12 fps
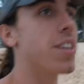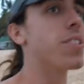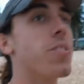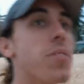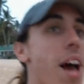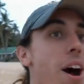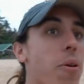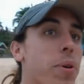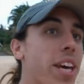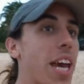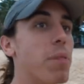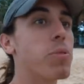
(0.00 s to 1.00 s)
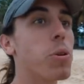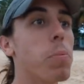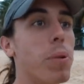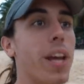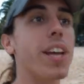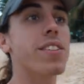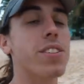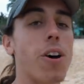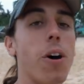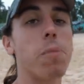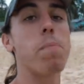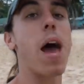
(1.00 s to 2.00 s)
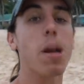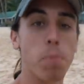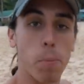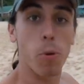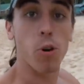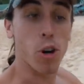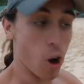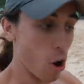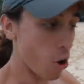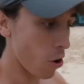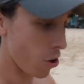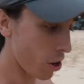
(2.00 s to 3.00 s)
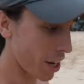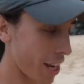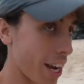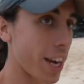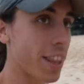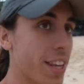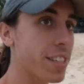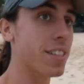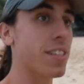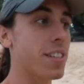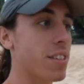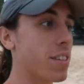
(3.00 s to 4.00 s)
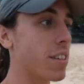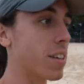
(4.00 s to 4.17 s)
So now we came to a place called Magpupungko, and this is